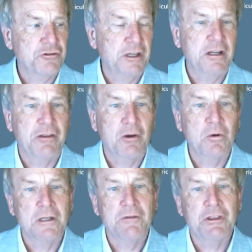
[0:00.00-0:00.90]
and i think we'll
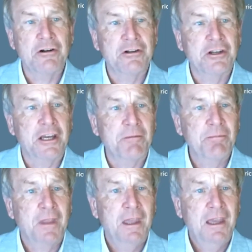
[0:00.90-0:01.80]
leave it there today
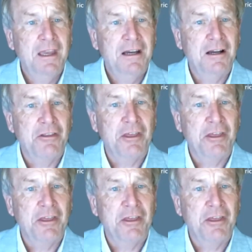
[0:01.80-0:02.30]
uh,